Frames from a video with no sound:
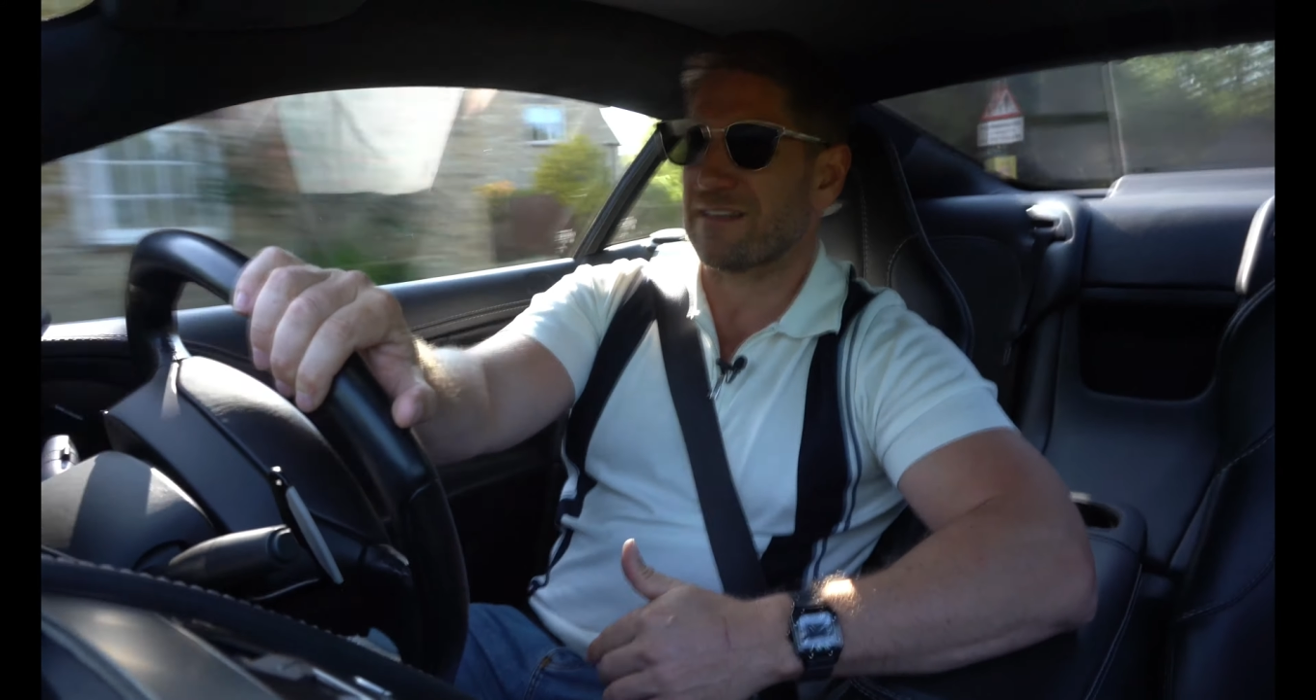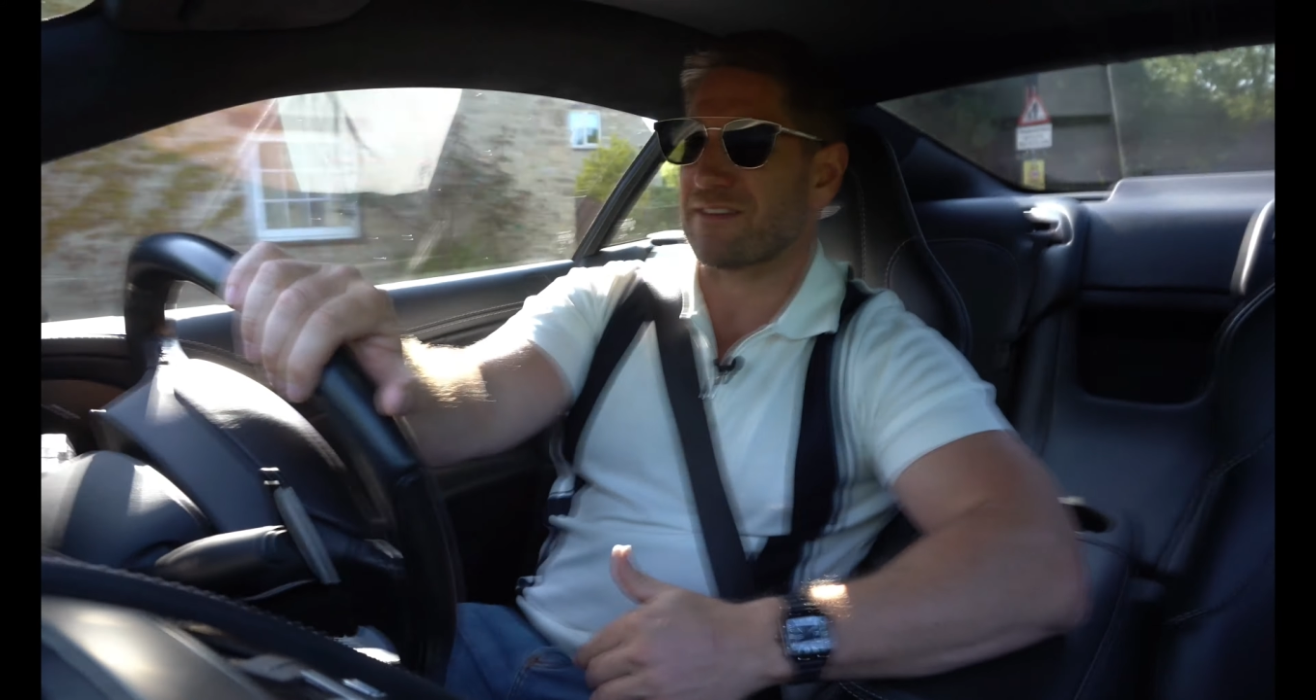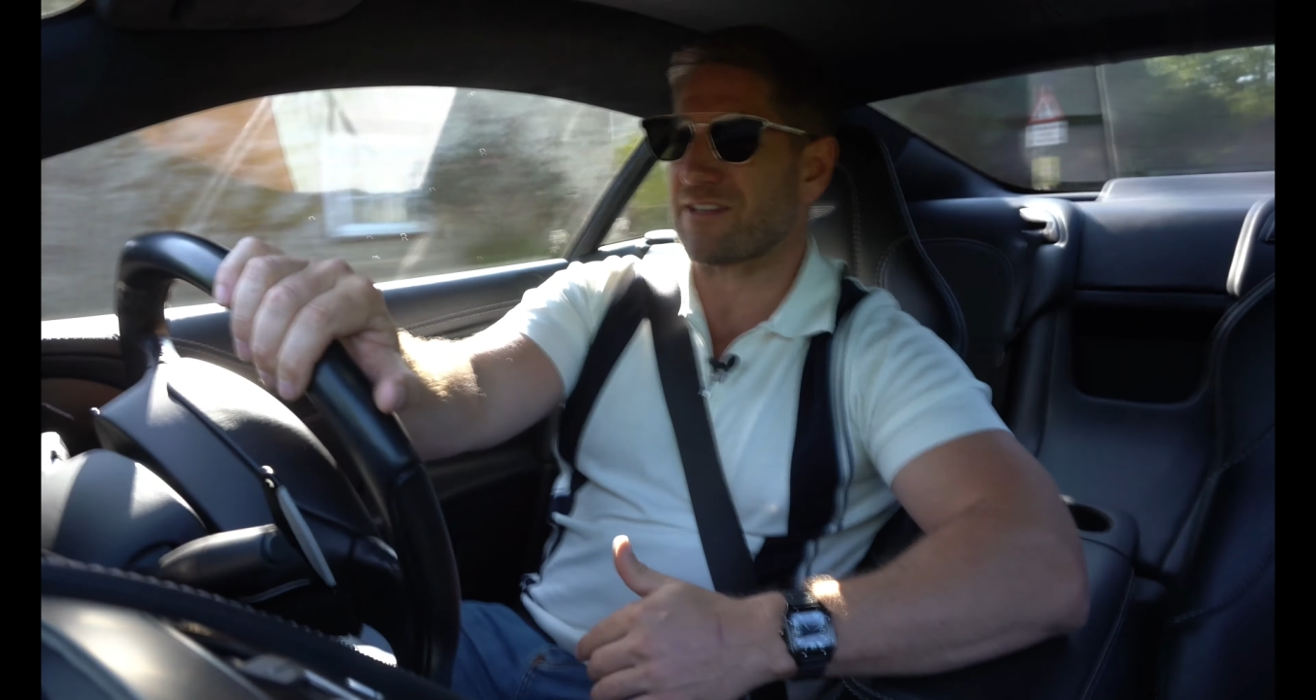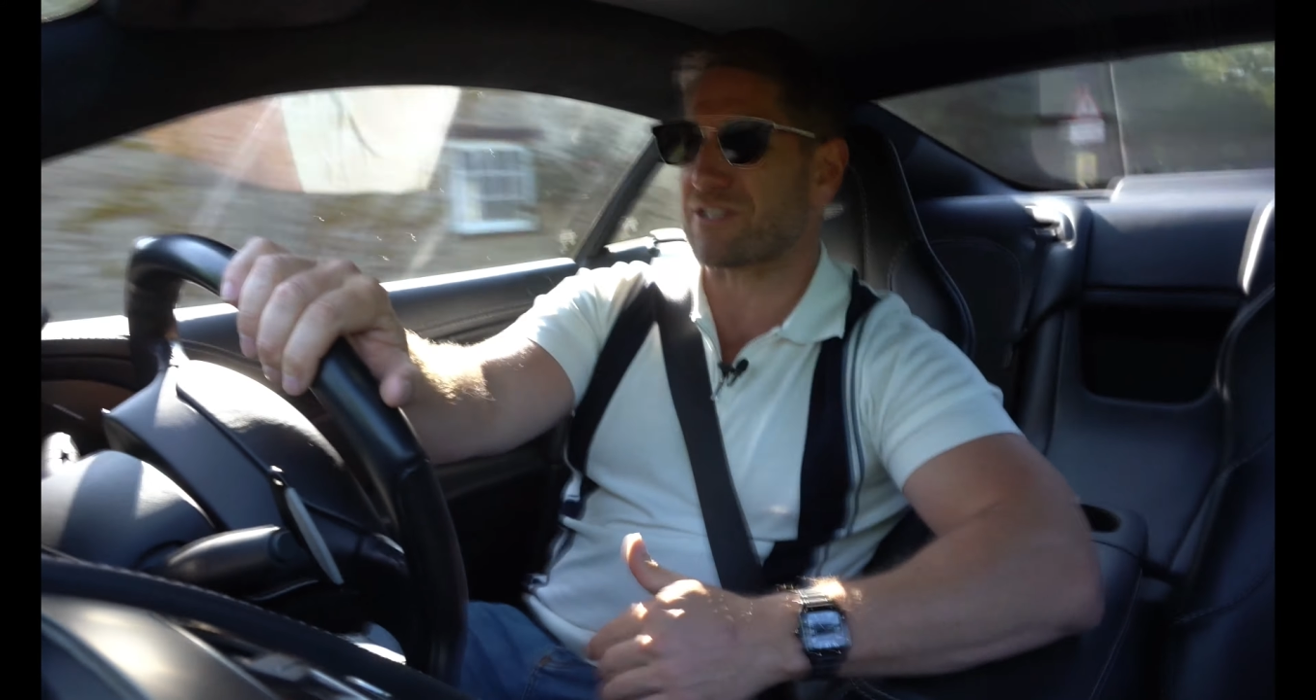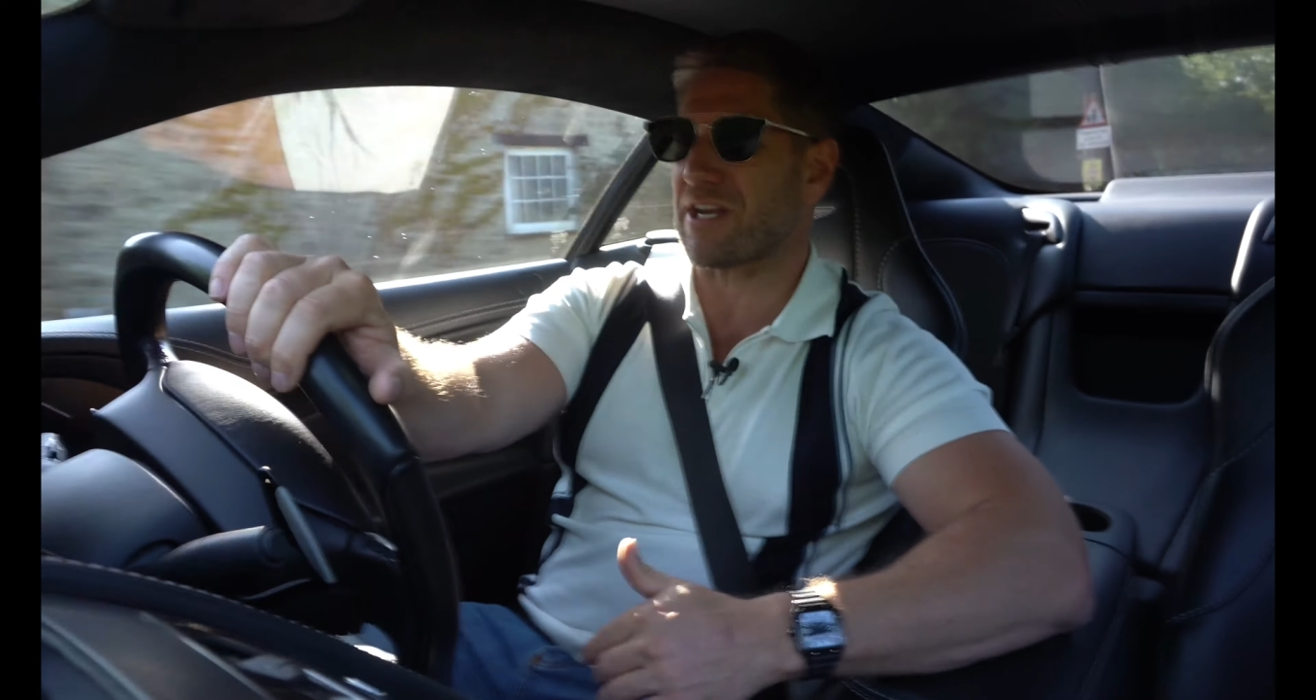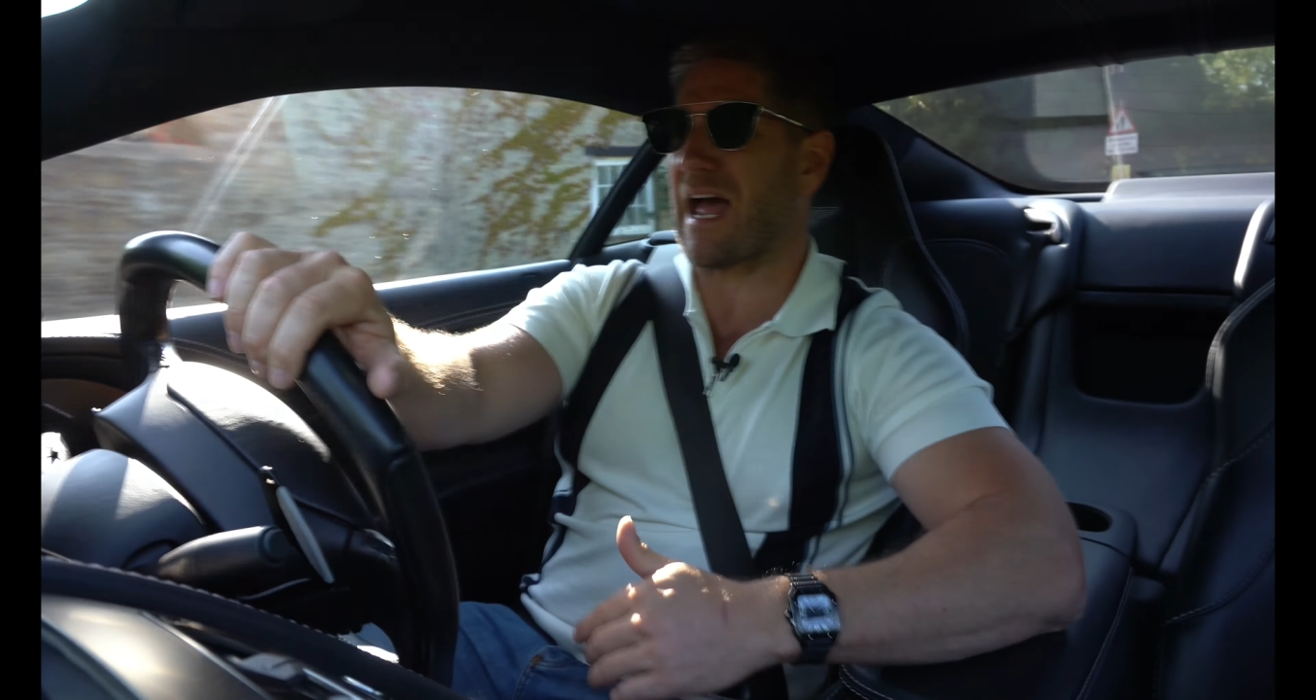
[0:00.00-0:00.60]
that to